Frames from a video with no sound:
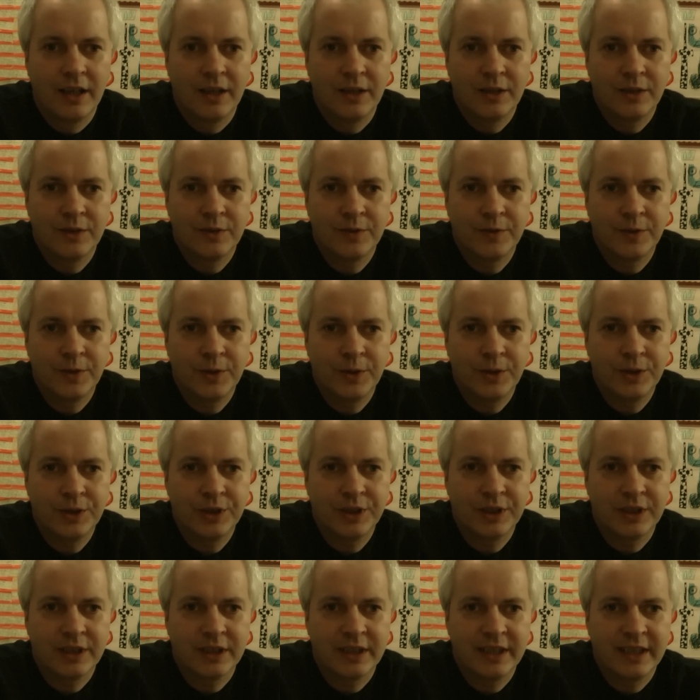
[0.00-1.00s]

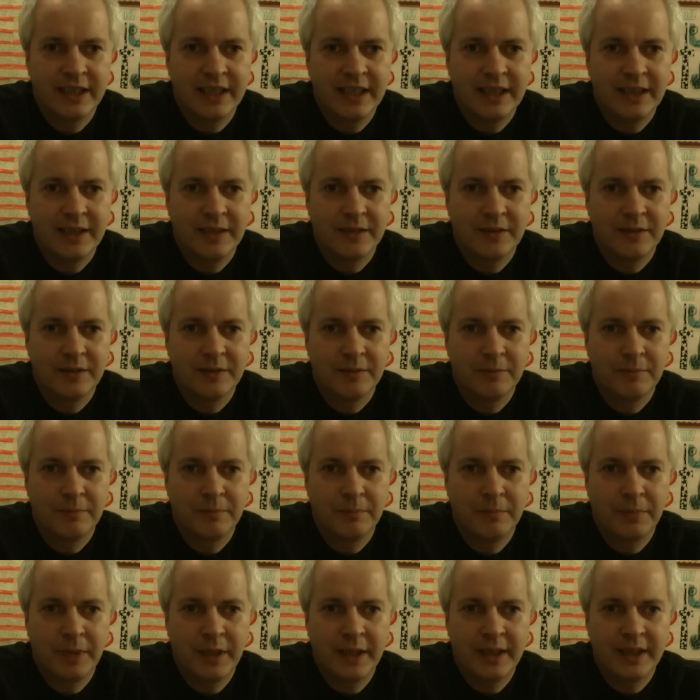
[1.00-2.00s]
Unfortunately,
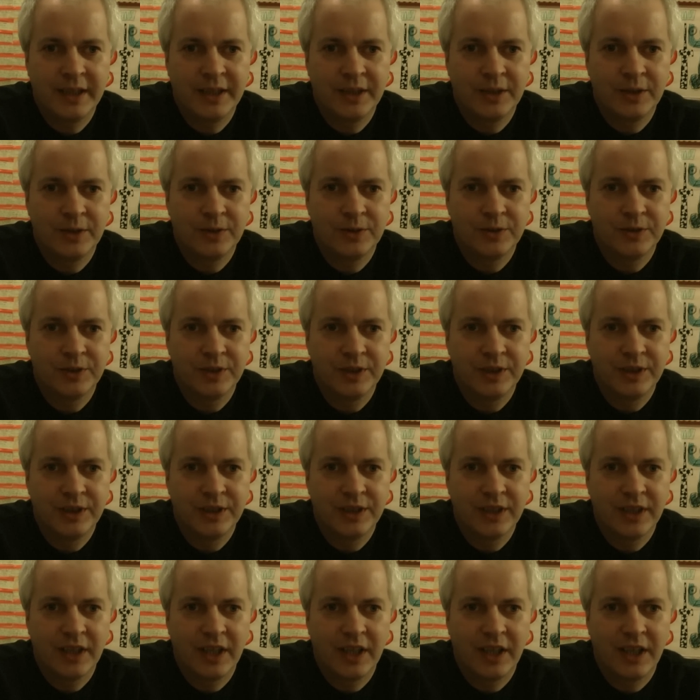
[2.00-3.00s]
Barry
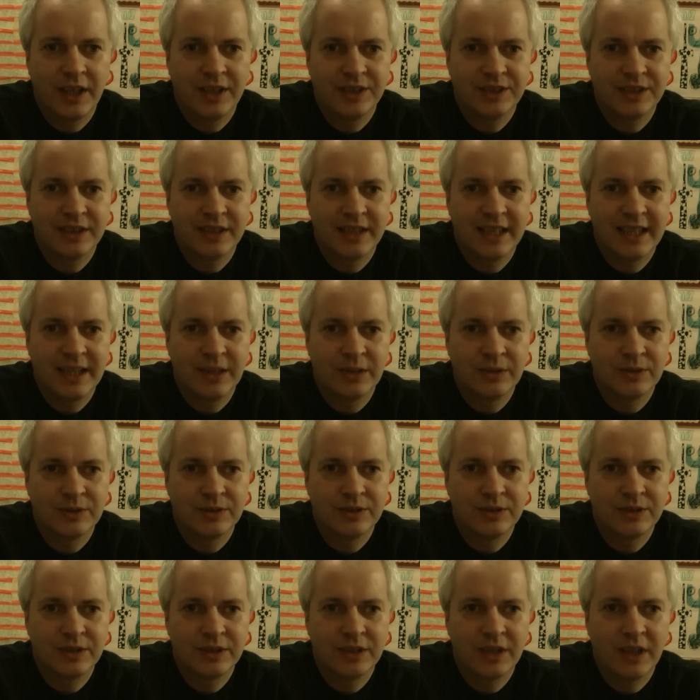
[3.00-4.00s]
Aldridge has
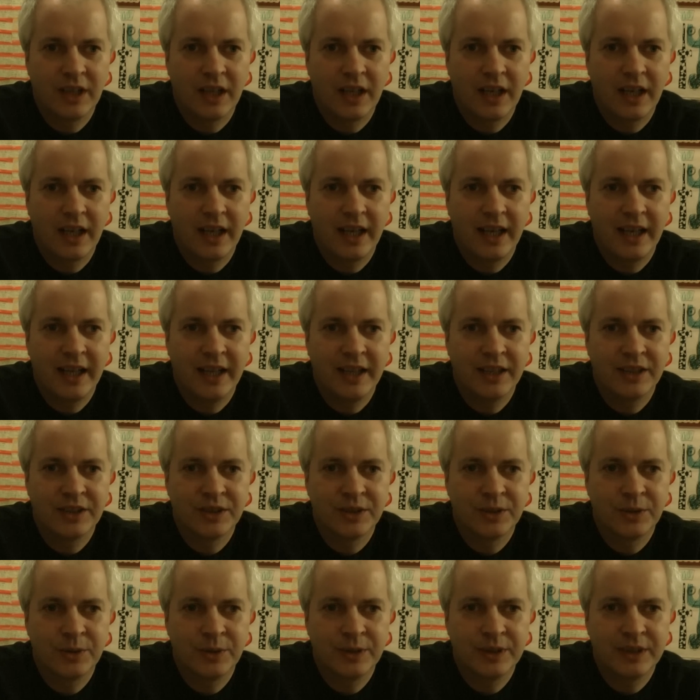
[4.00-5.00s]
announced that he is
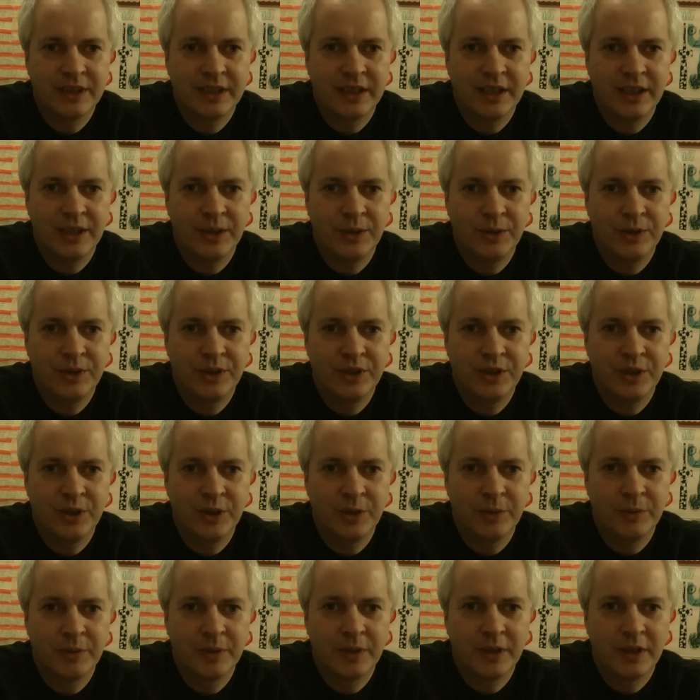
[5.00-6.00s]
quitting
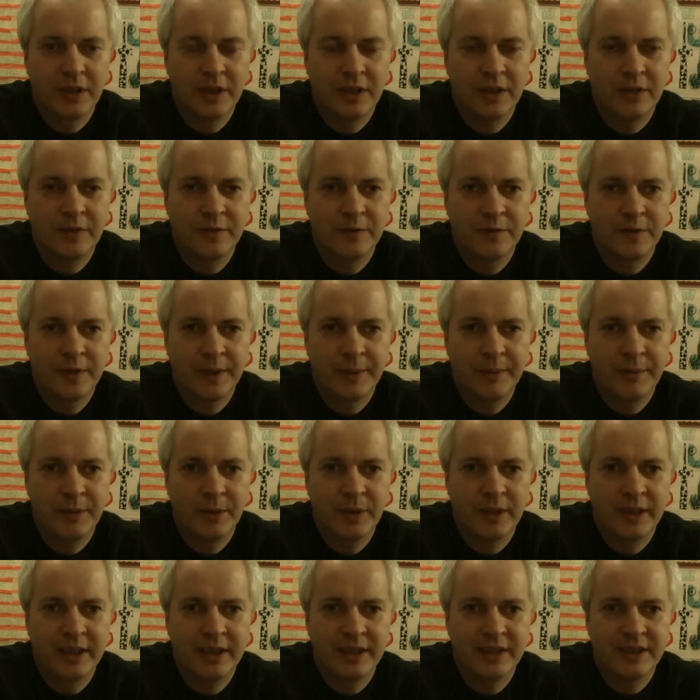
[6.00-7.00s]
YouTube on
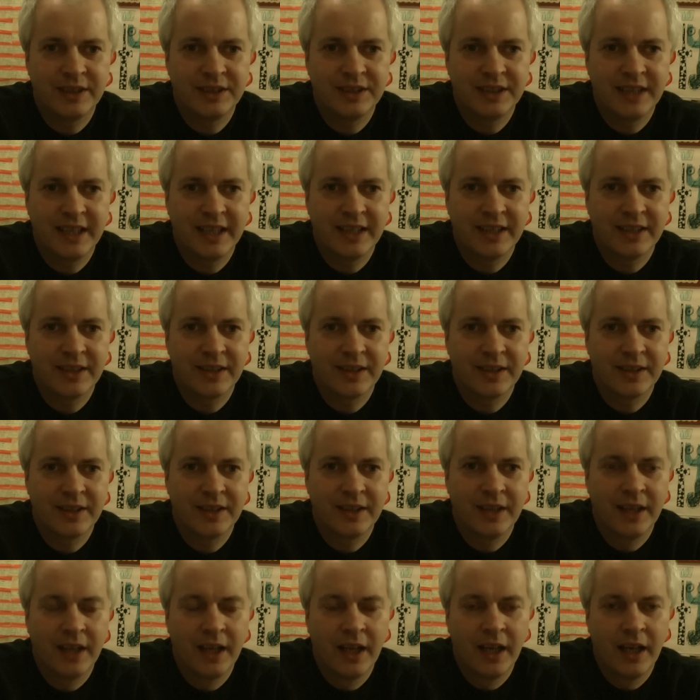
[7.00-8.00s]
February the 10th.
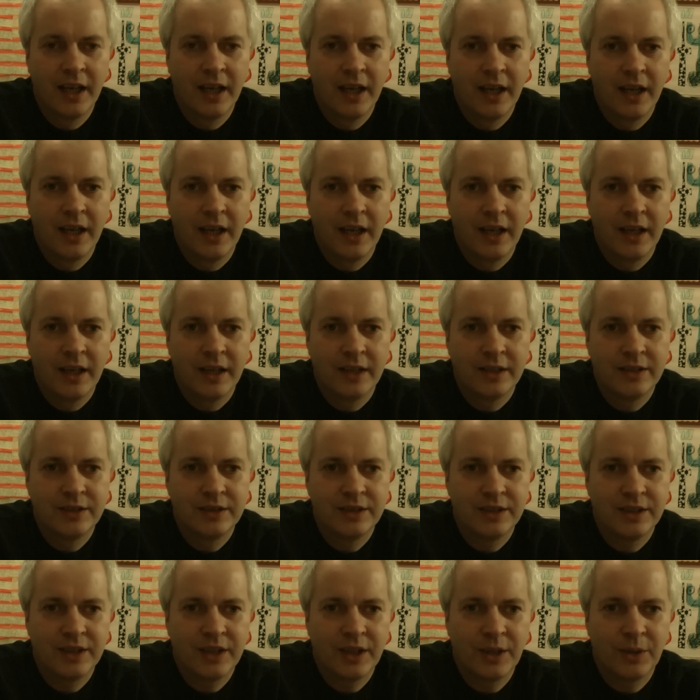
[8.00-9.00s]

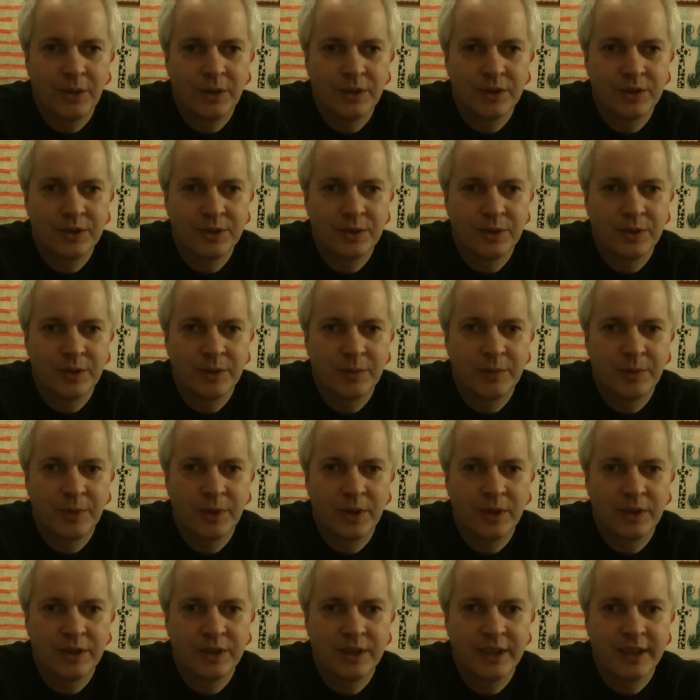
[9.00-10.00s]
To go on to other
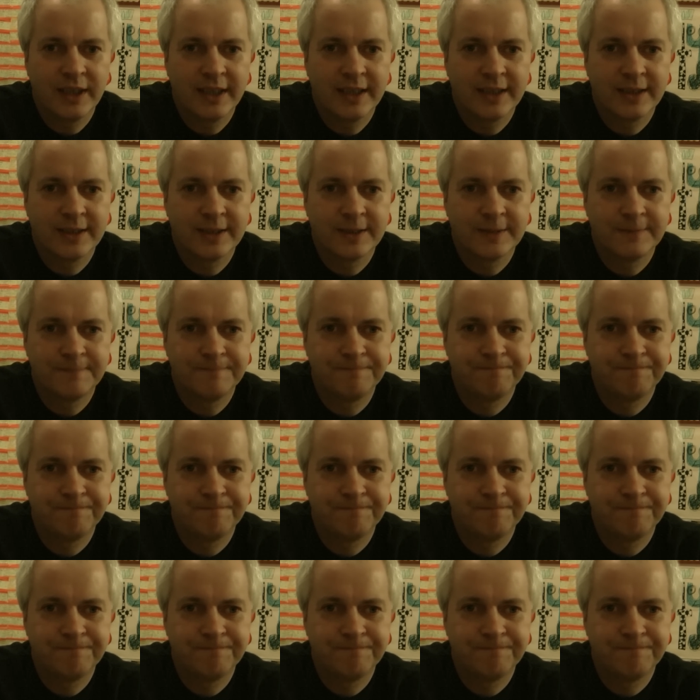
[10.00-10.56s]
projects.